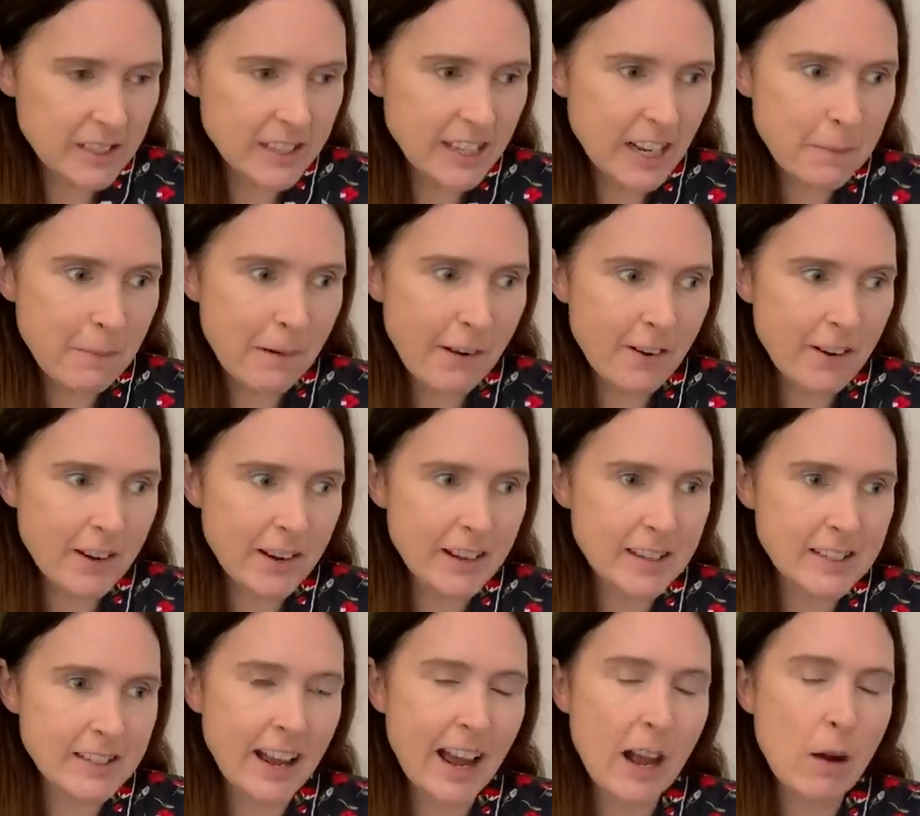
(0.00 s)
the thing about it
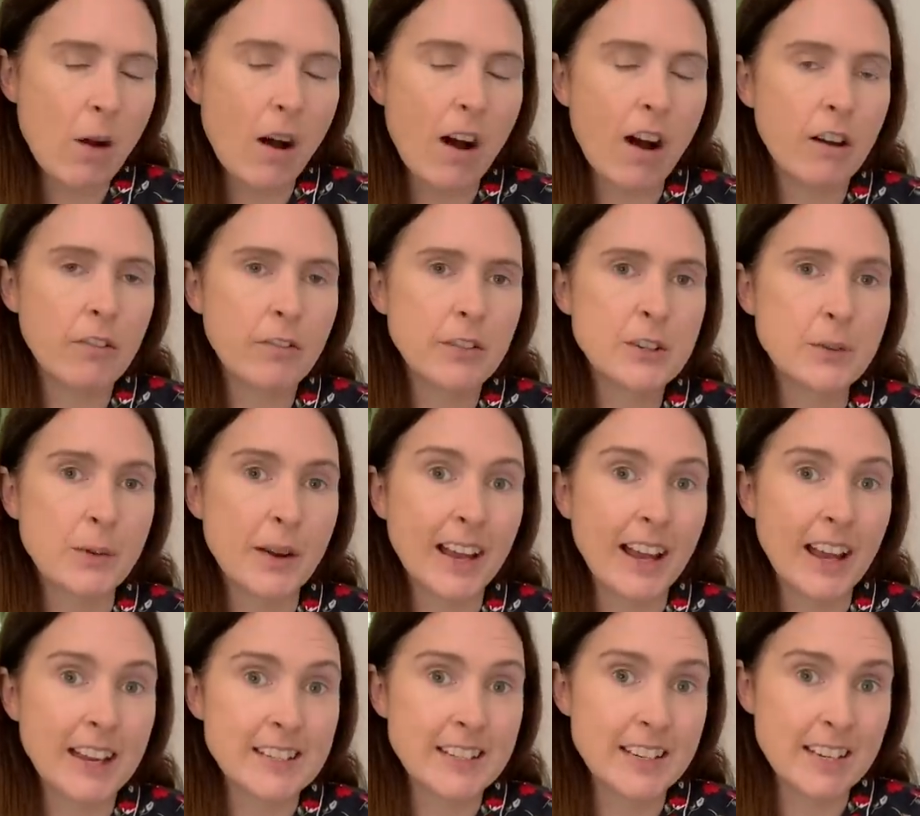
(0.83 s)
is, how often do I
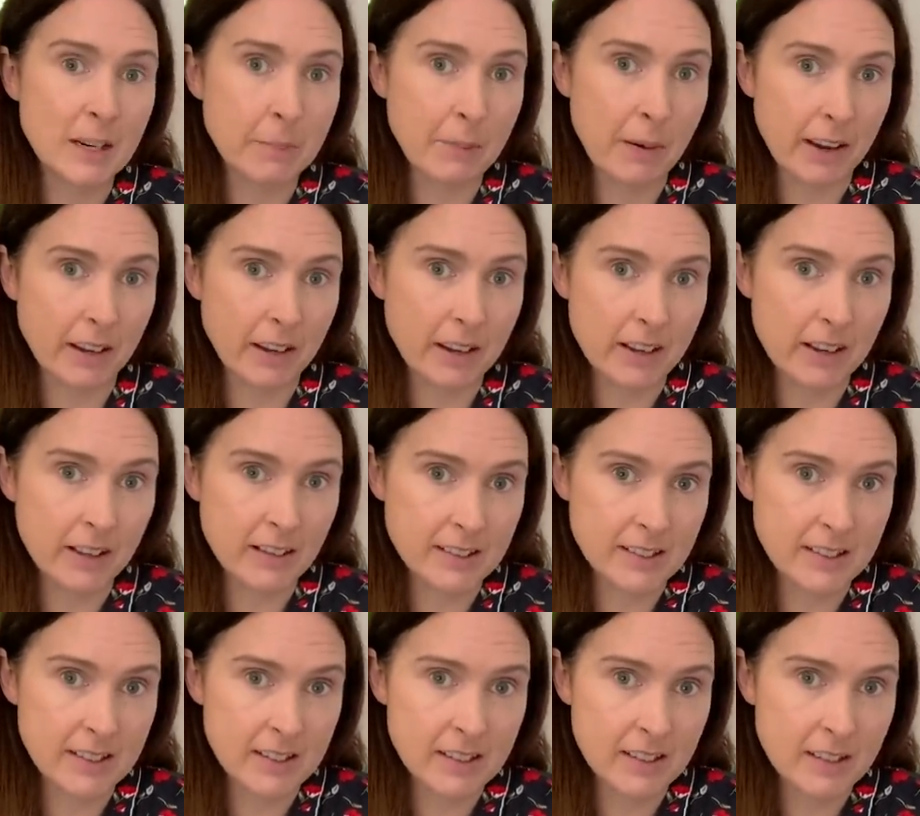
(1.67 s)
get to eat
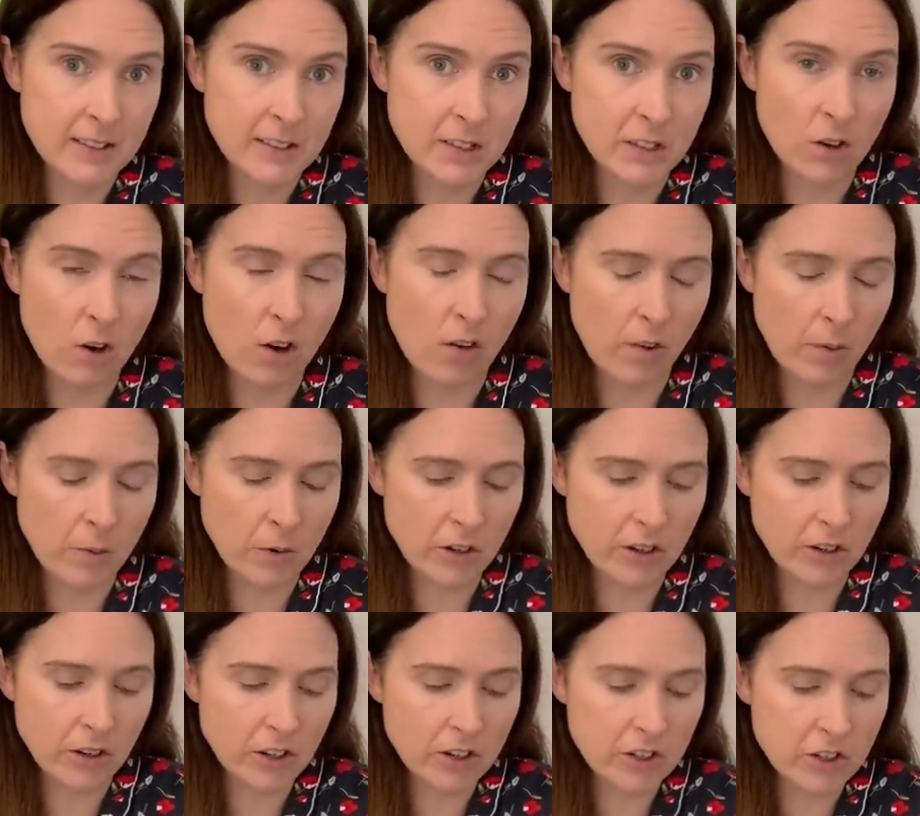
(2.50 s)
pancakes? So if I'm
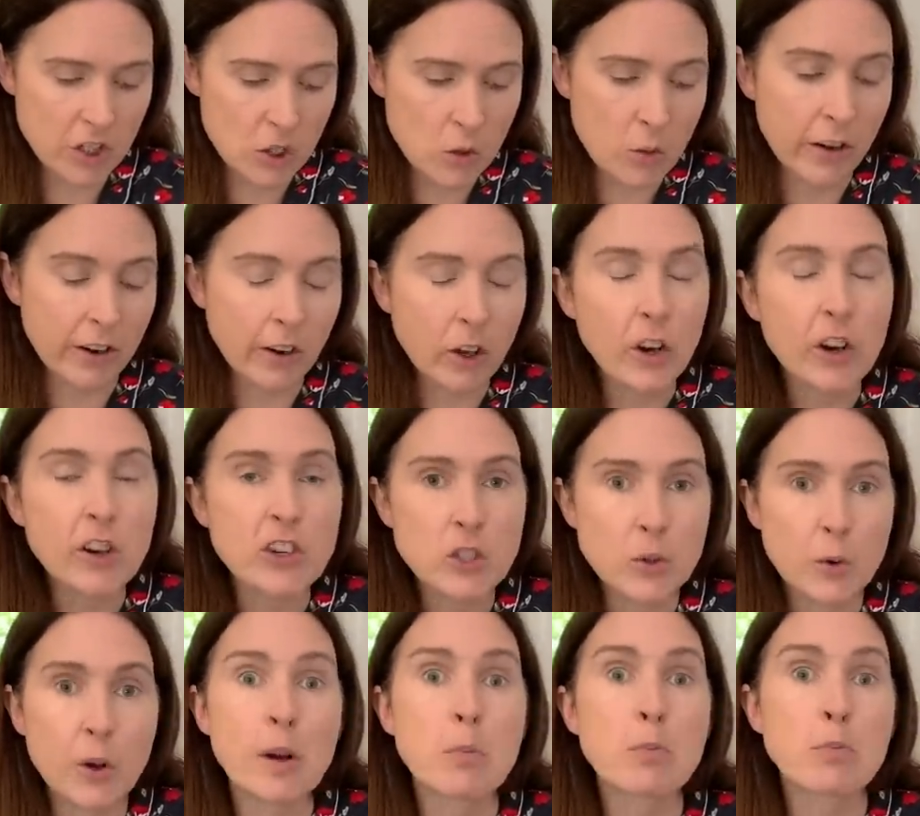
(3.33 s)
not going to do it, I'm going to
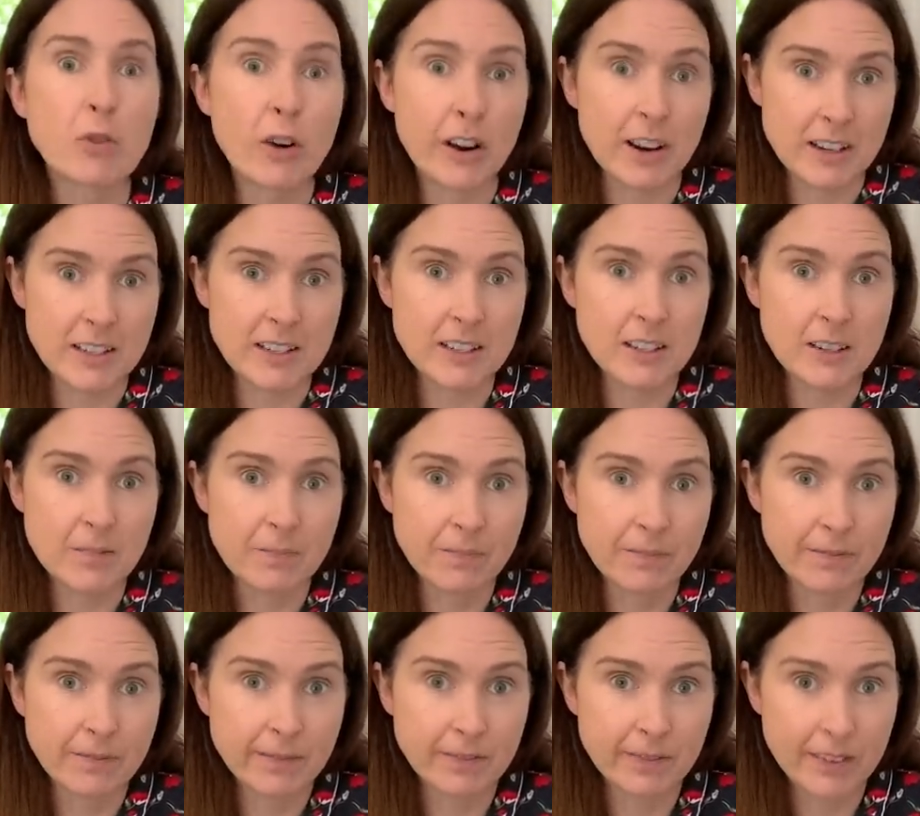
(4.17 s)
do it upright.
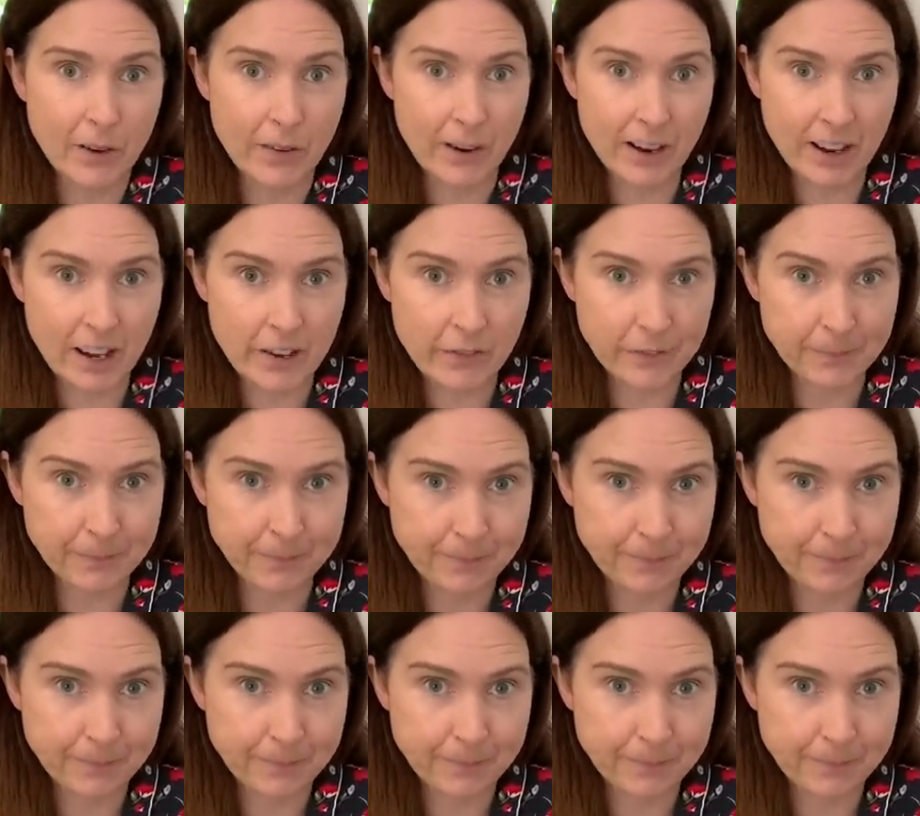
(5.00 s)
All right, Kevin?